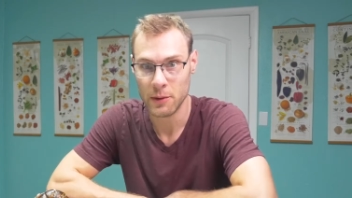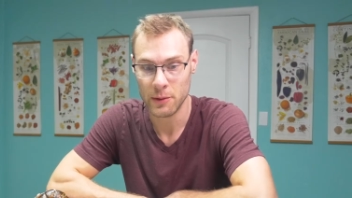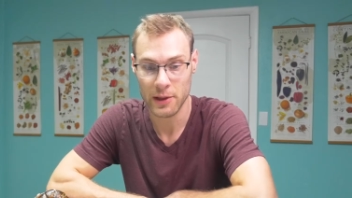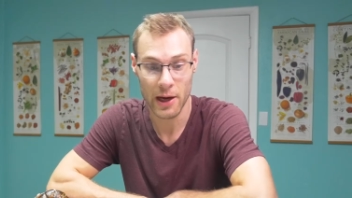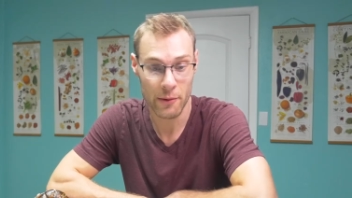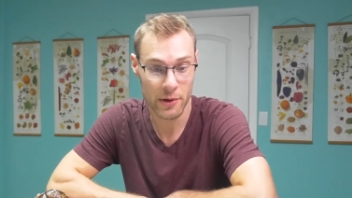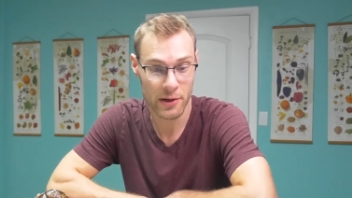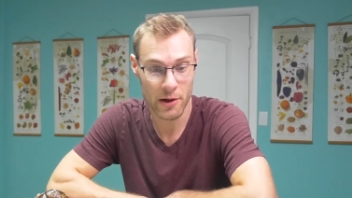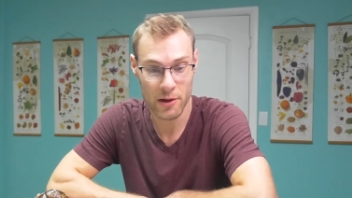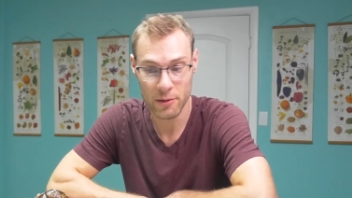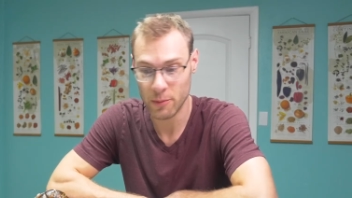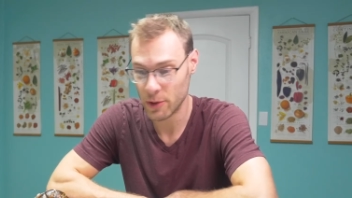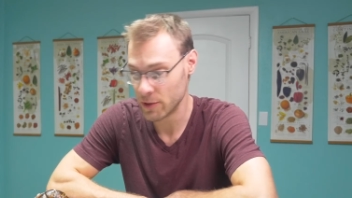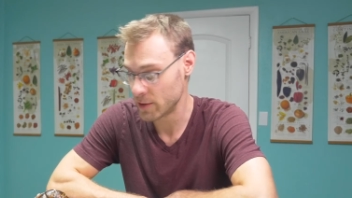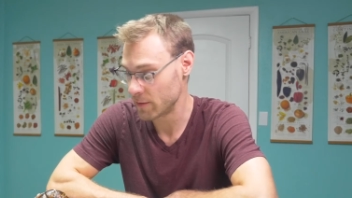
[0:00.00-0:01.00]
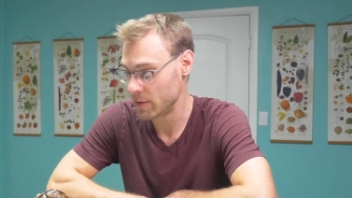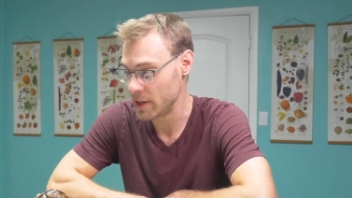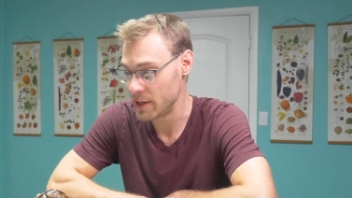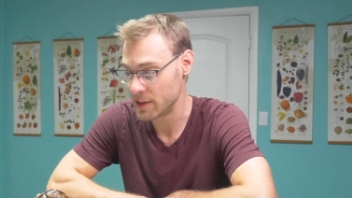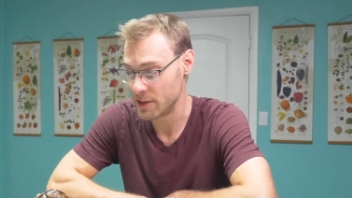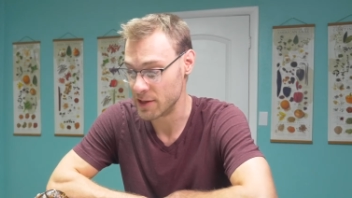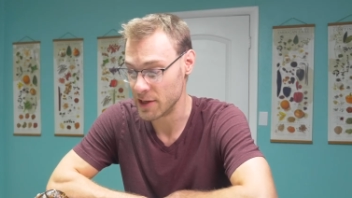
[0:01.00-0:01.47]
Well, I would call both of
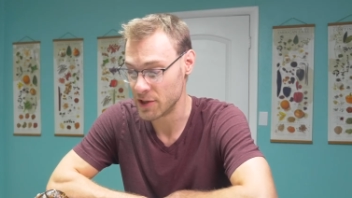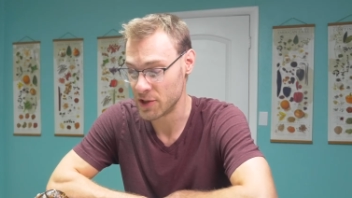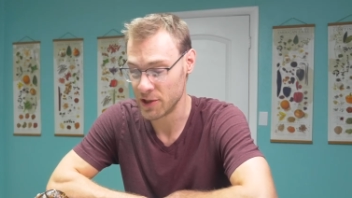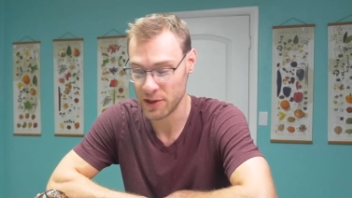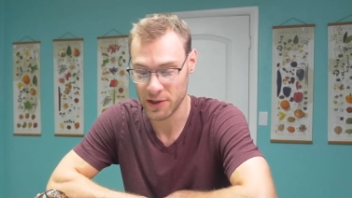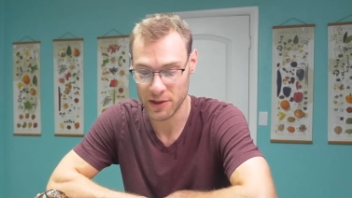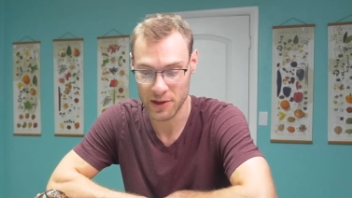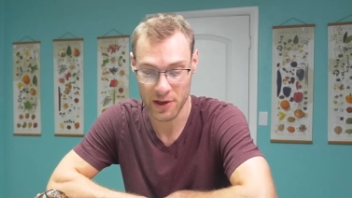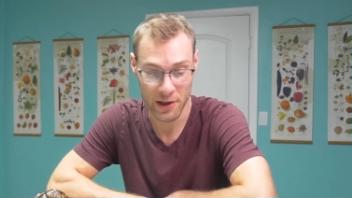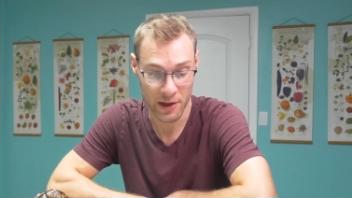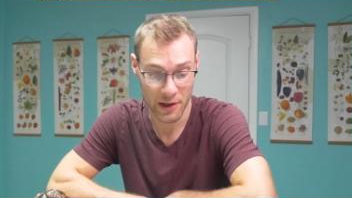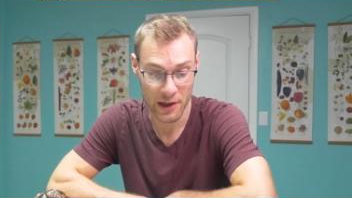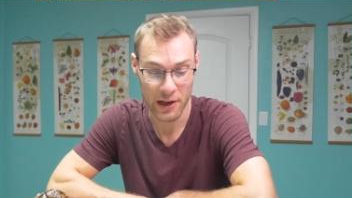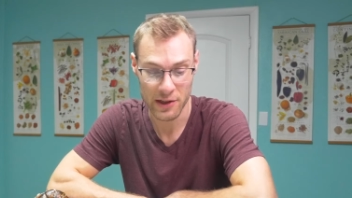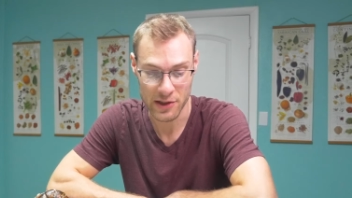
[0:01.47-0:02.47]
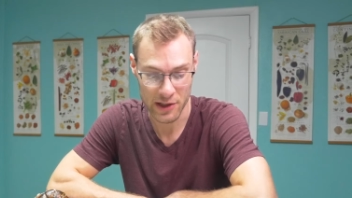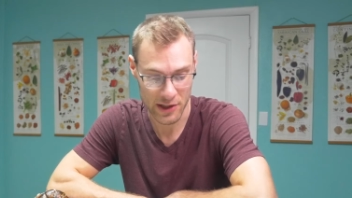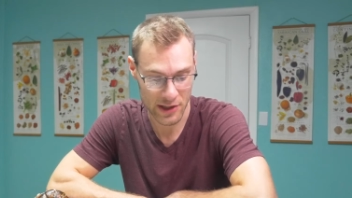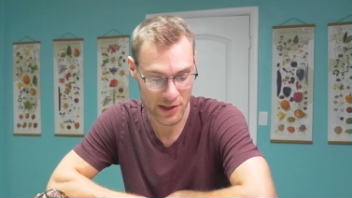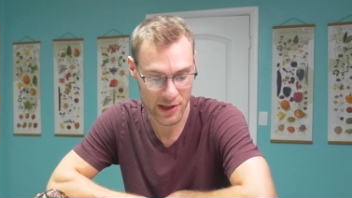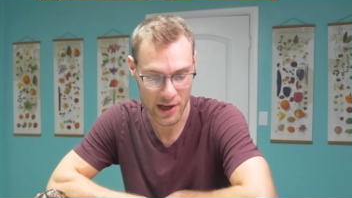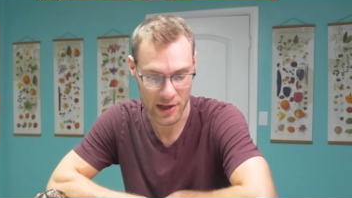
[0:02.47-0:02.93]
these dishes a
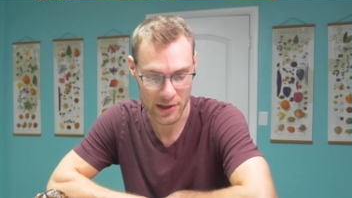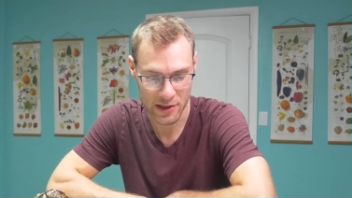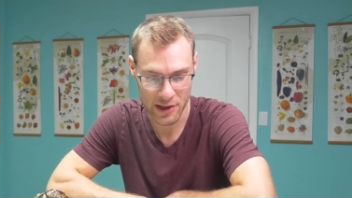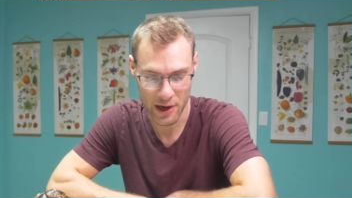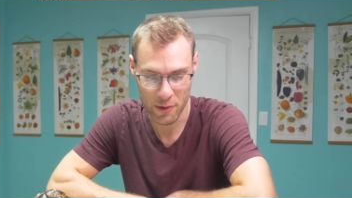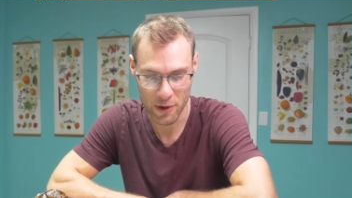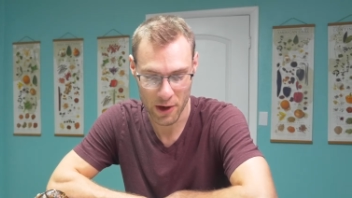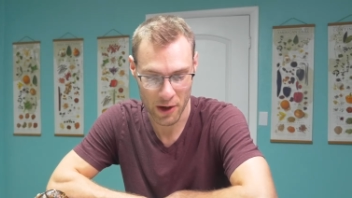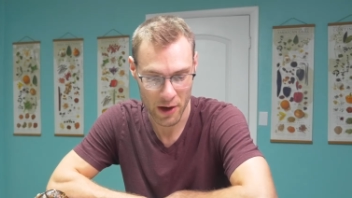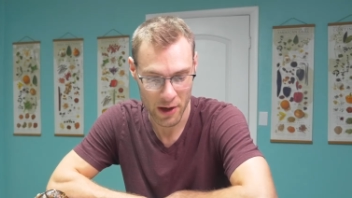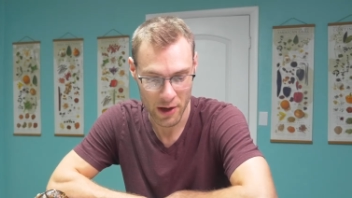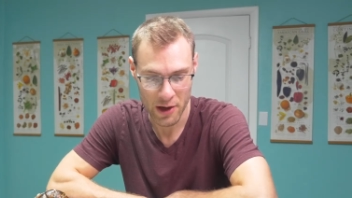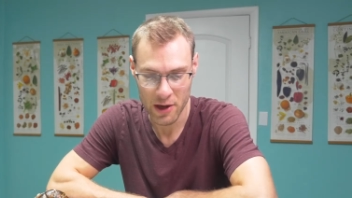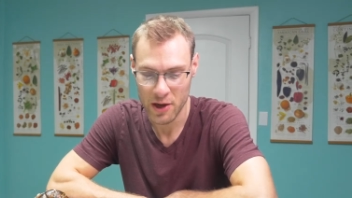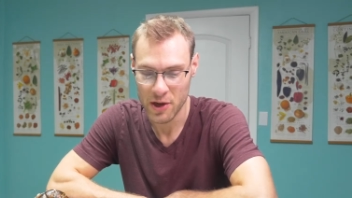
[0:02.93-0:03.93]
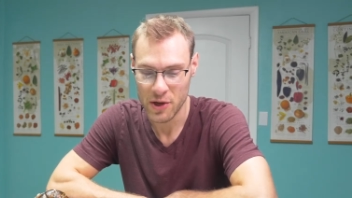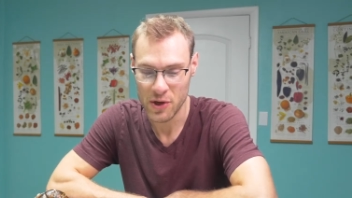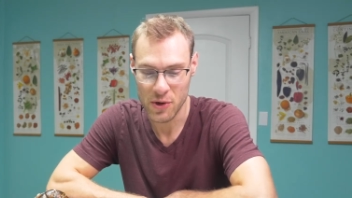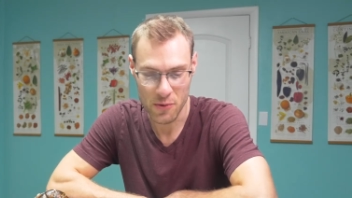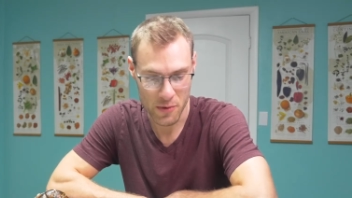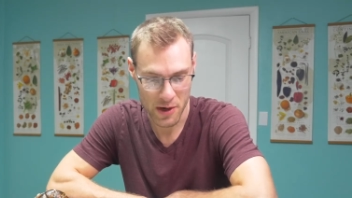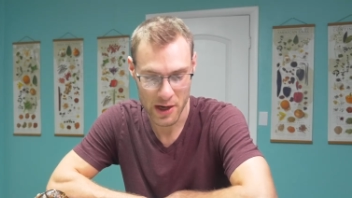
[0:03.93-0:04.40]
success. They were
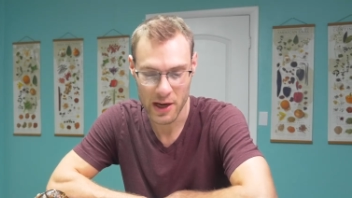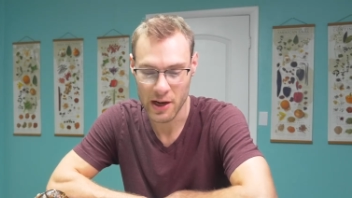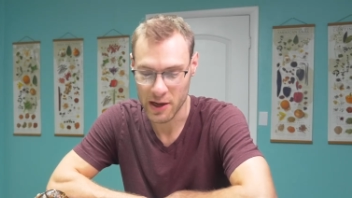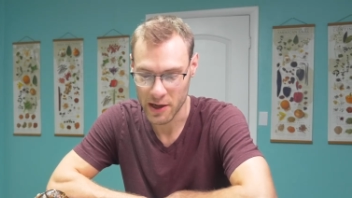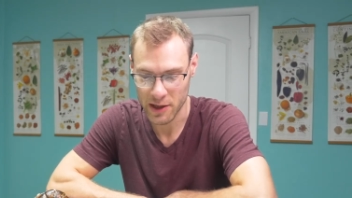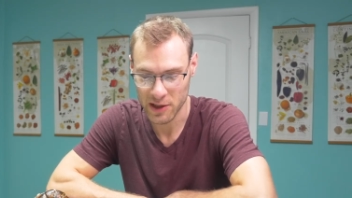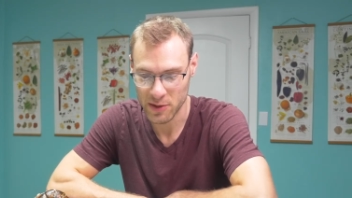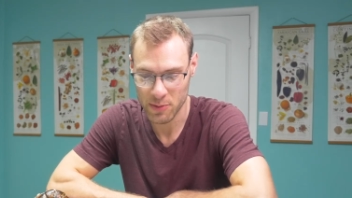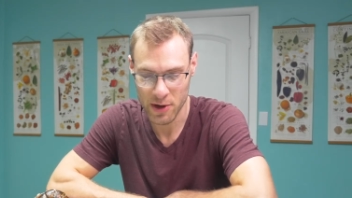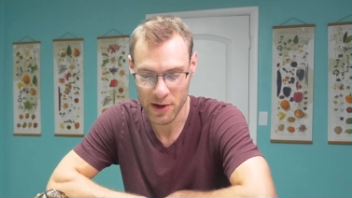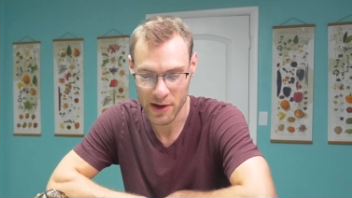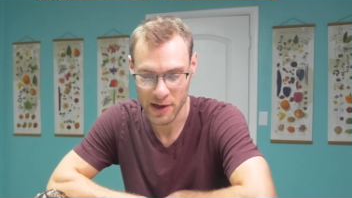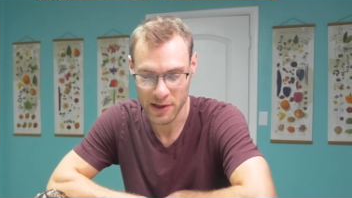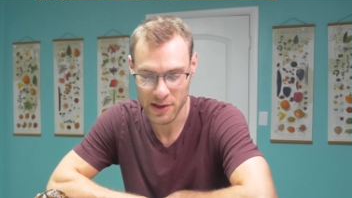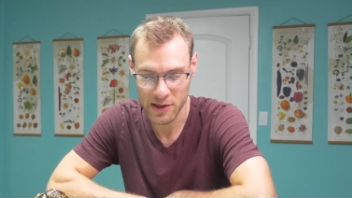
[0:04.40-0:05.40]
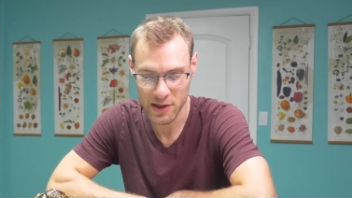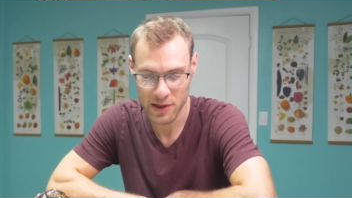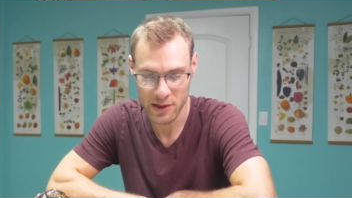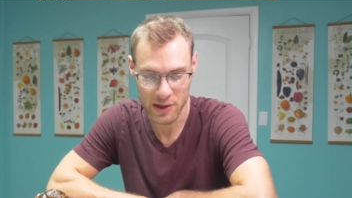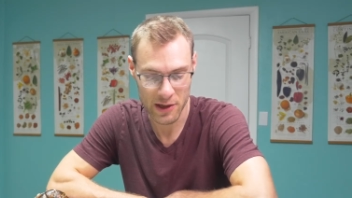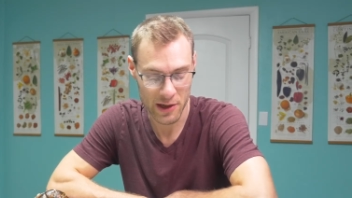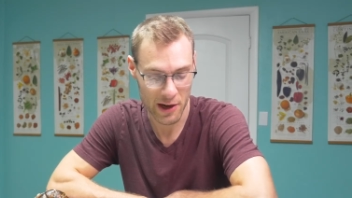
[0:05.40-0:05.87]
unique
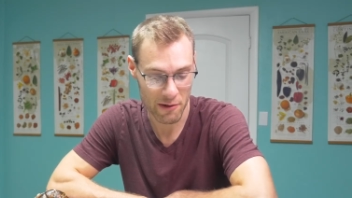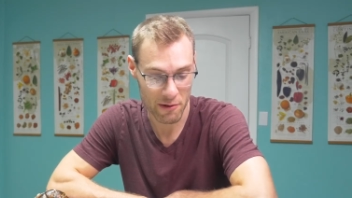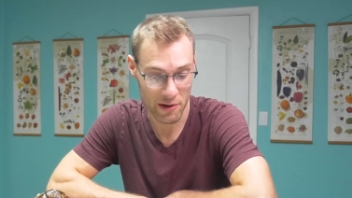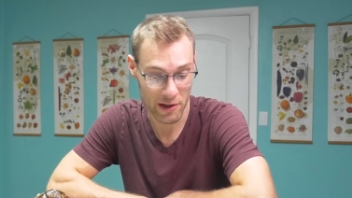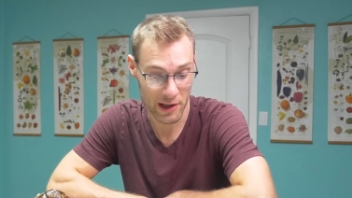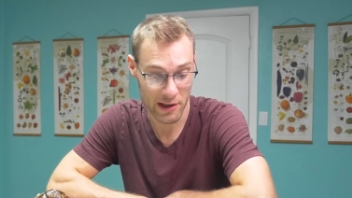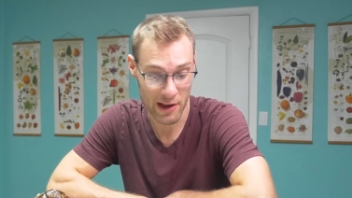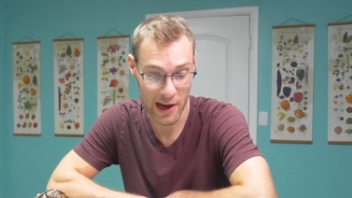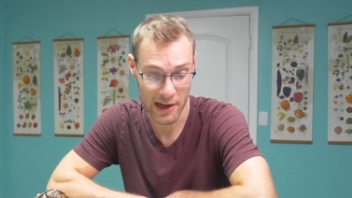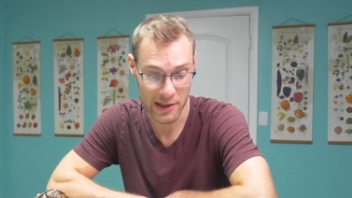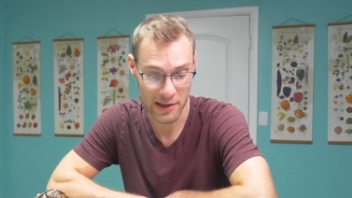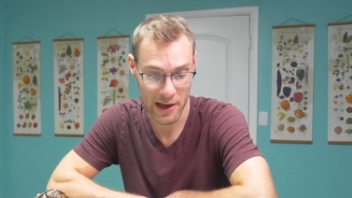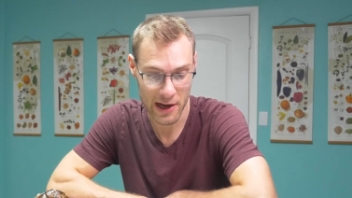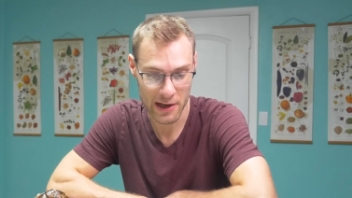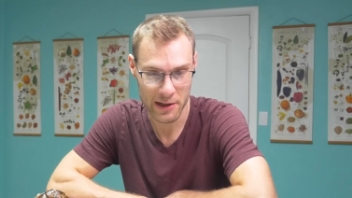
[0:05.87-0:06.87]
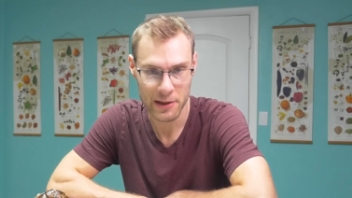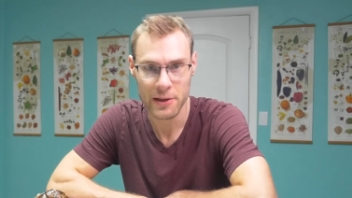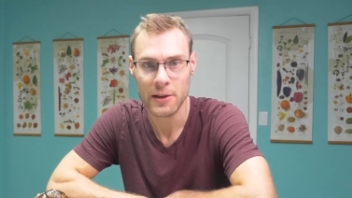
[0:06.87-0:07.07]
experiences, and I really liked that.